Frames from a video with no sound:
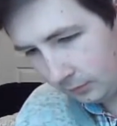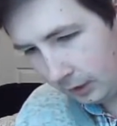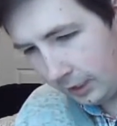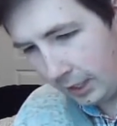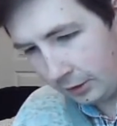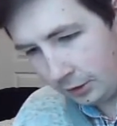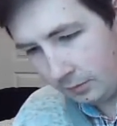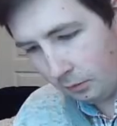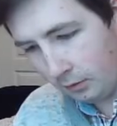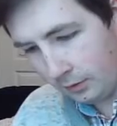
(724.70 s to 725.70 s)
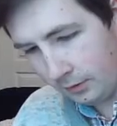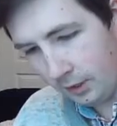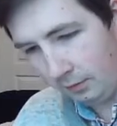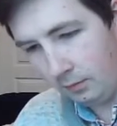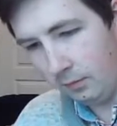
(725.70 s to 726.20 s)
And yeah, just more
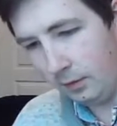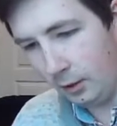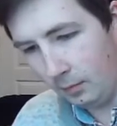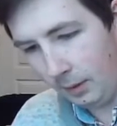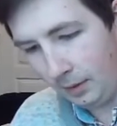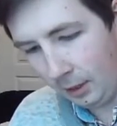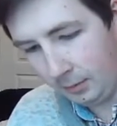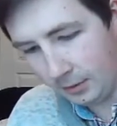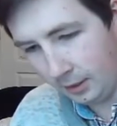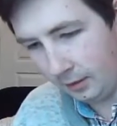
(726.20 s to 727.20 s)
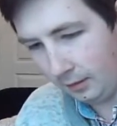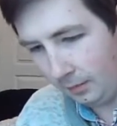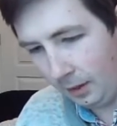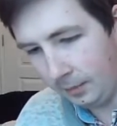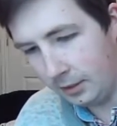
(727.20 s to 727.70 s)
stuff by
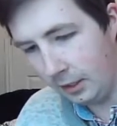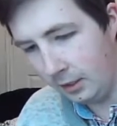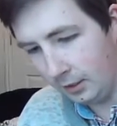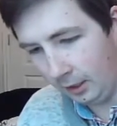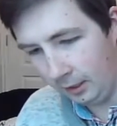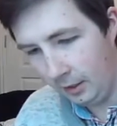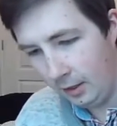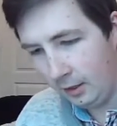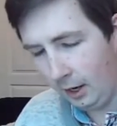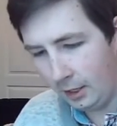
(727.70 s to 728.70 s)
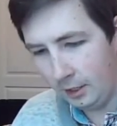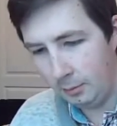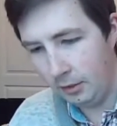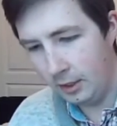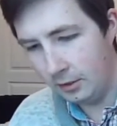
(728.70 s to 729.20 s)
Palpatine and like hiding in
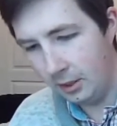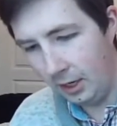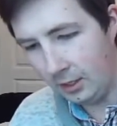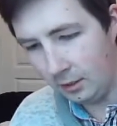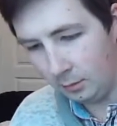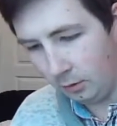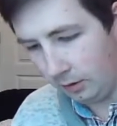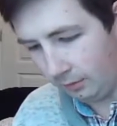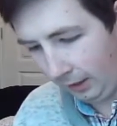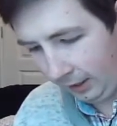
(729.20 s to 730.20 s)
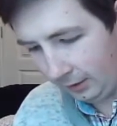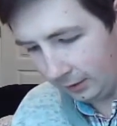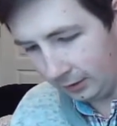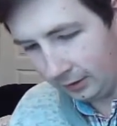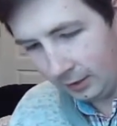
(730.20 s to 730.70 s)
plain sight, the Book of
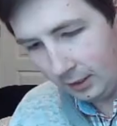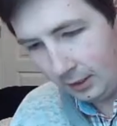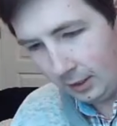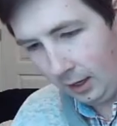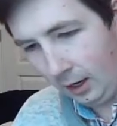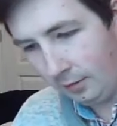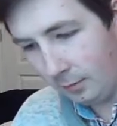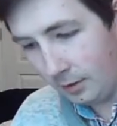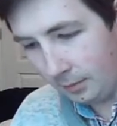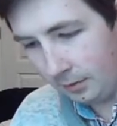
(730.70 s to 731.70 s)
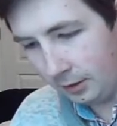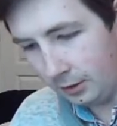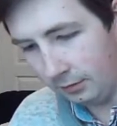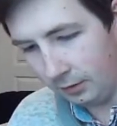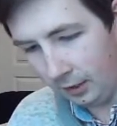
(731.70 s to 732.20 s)
Anger, the
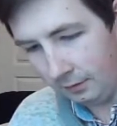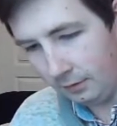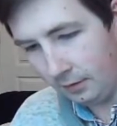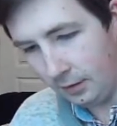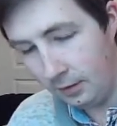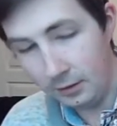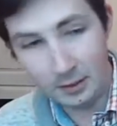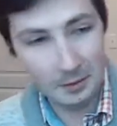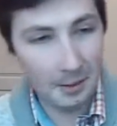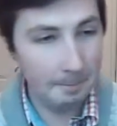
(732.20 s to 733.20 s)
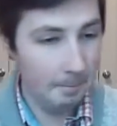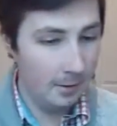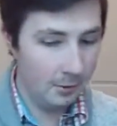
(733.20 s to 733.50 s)
manipulation of life, things like that.